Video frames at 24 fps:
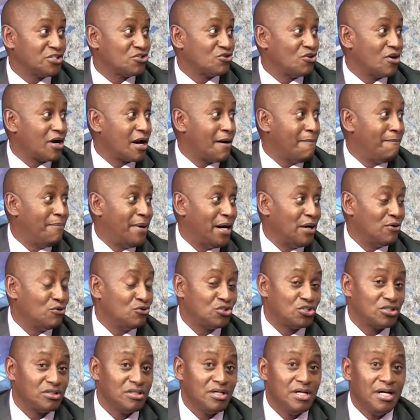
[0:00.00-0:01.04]
not about
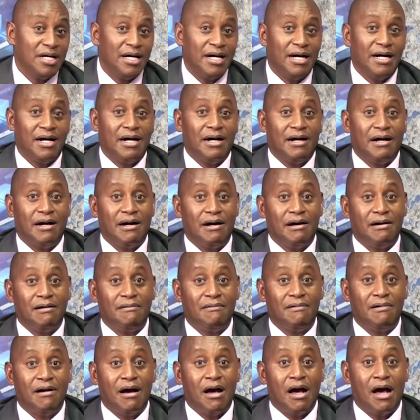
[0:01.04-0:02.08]

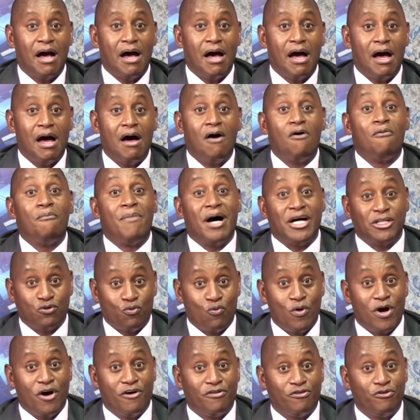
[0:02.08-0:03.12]
how much
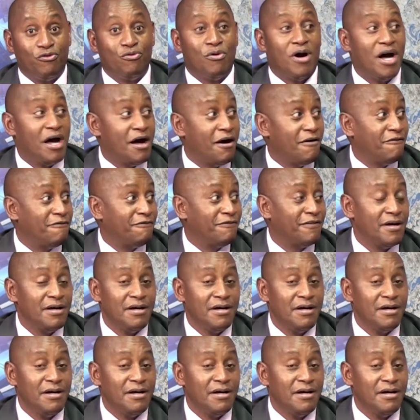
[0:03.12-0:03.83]
wealth you have,